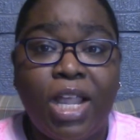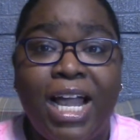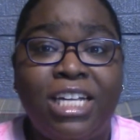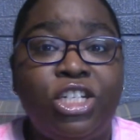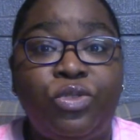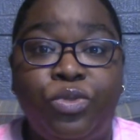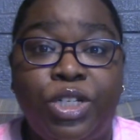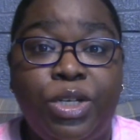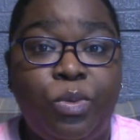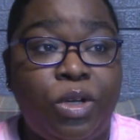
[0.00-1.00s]
I just
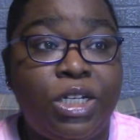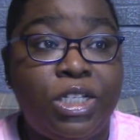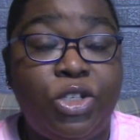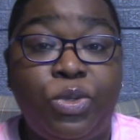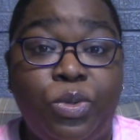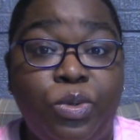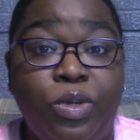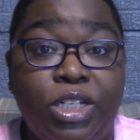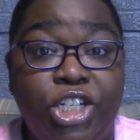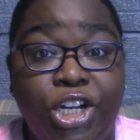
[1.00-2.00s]
really wanted
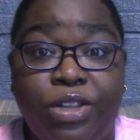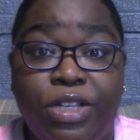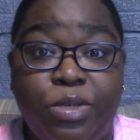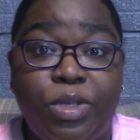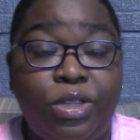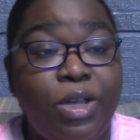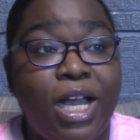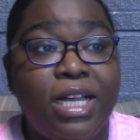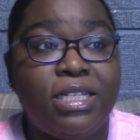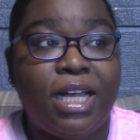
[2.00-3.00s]
to share this with you guys.